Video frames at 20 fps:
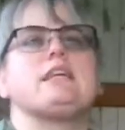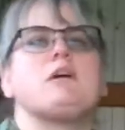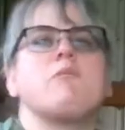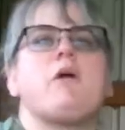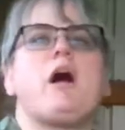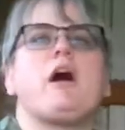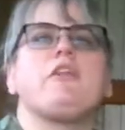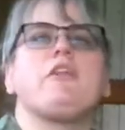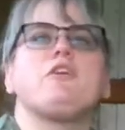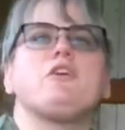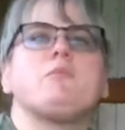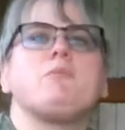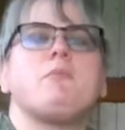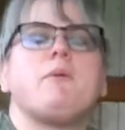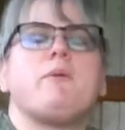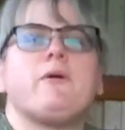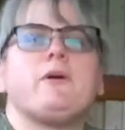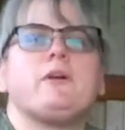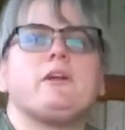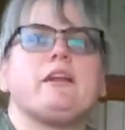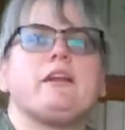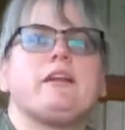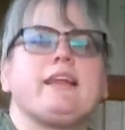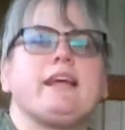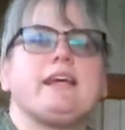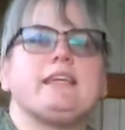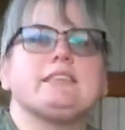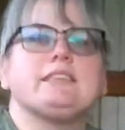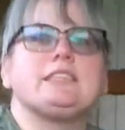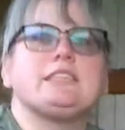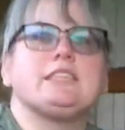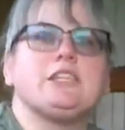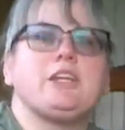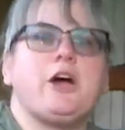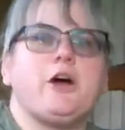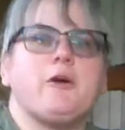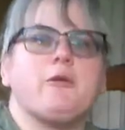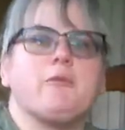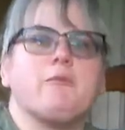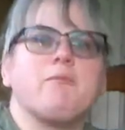Some other important things to
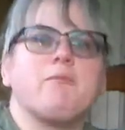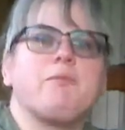know.